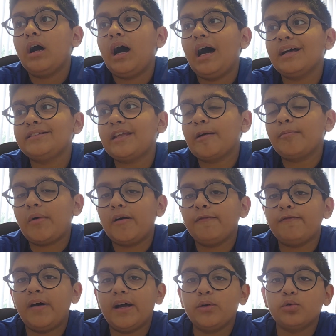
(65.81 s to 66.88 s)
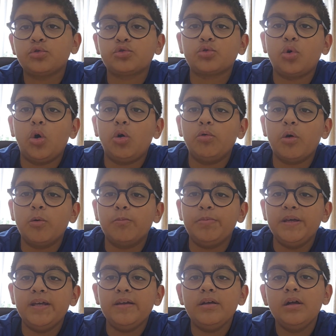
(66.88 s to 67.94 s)
I think my final score will
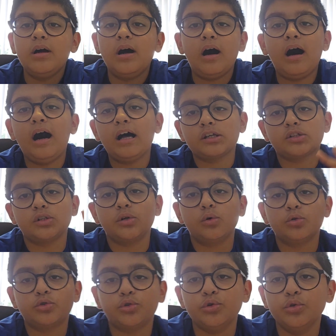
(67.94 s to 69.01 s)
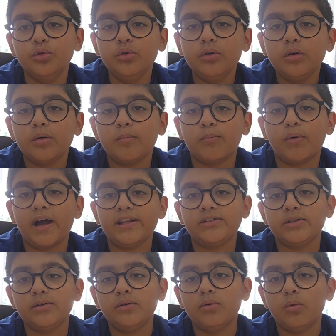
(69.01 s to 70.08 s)
be Arsenal 2,
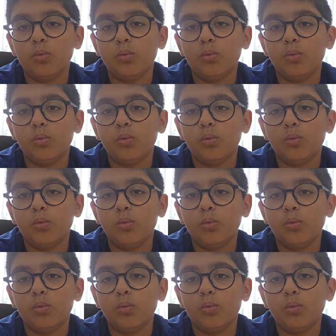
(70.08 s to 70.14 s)
Brighton